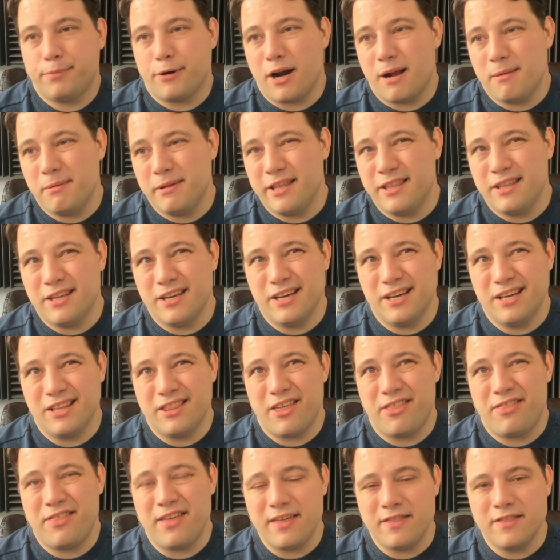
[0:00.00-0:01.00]
Probably
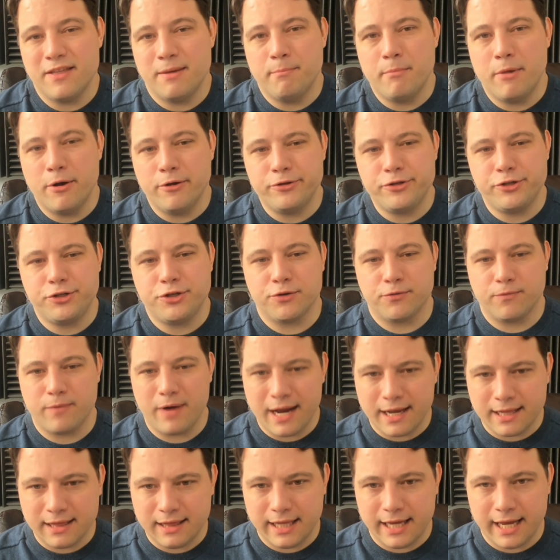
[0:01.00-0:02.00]
the thing that most
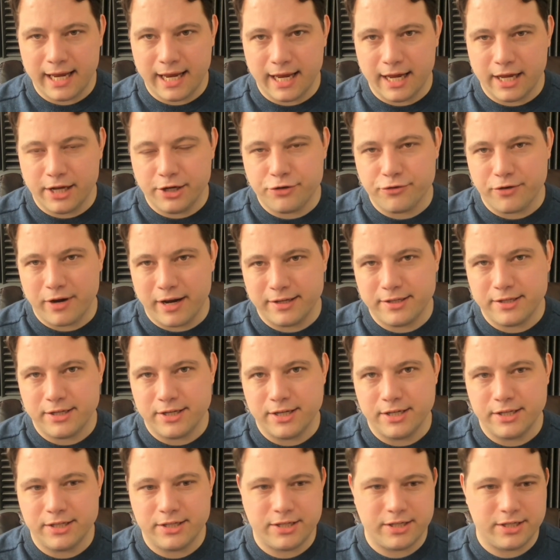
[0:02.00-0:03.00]
directly
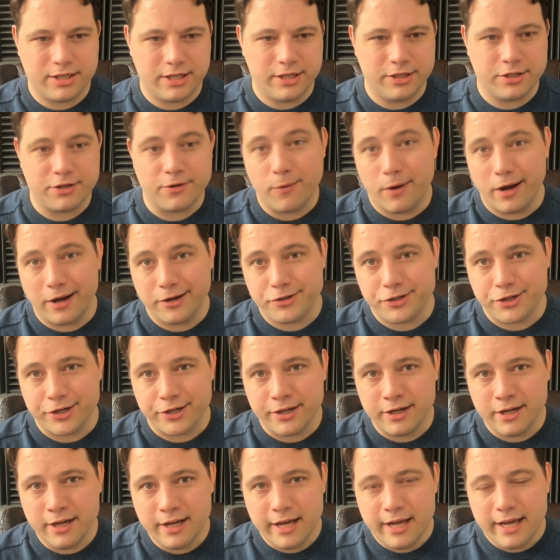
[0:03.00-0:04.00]
addresses his
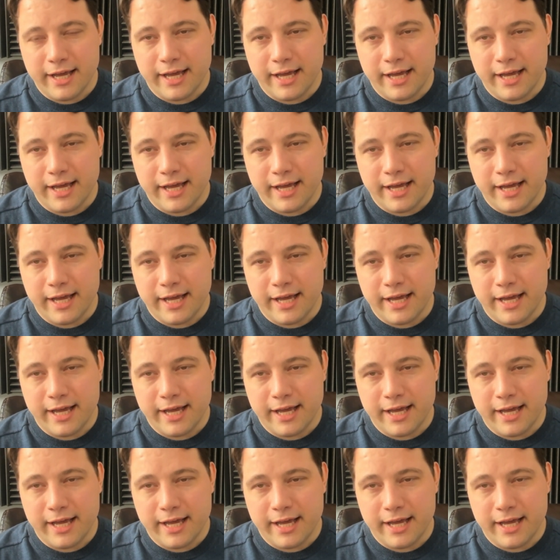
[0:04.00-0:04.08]
question